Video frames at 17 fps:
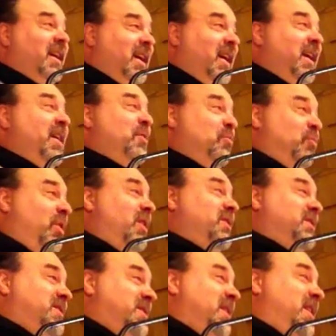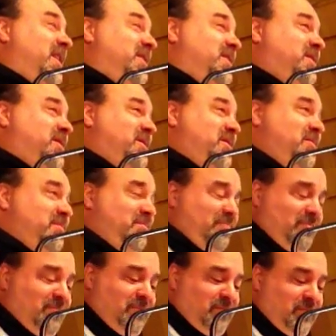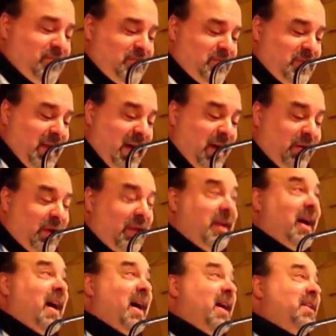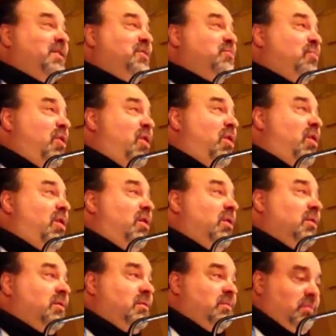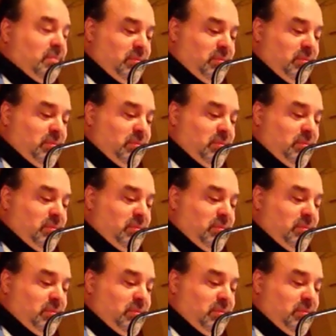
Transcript: In one sense, doubting God is wrong.